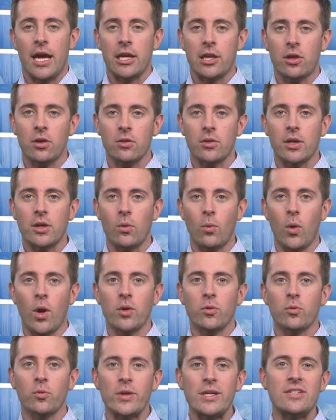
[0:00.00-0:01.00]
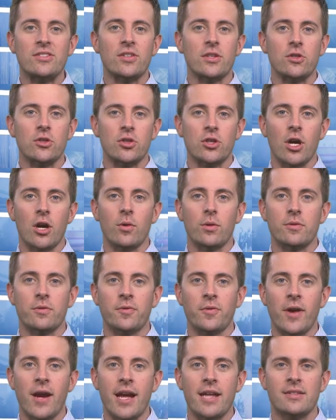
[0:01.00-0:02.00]
including one recent show in
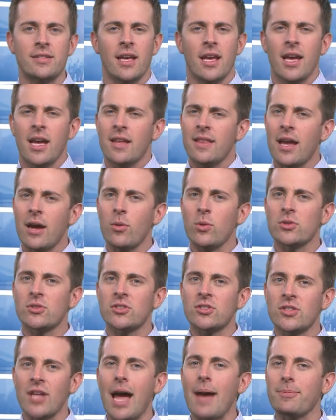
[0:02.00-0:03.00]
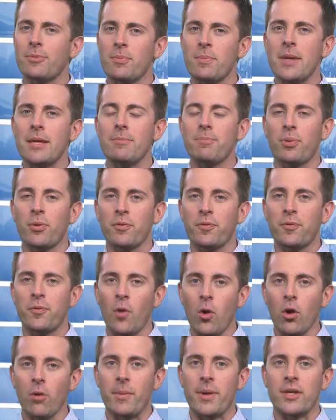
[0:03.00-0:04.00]
France that was stopped mid
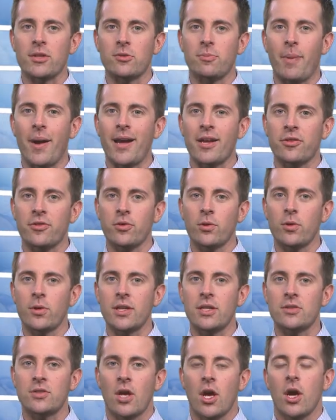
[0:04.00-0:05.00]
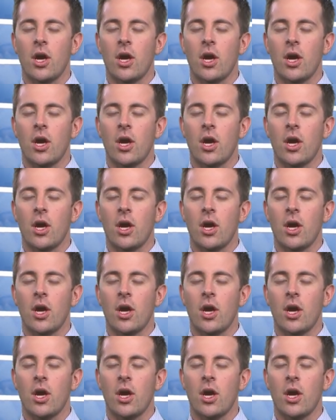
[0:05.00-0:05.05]
performance by authorities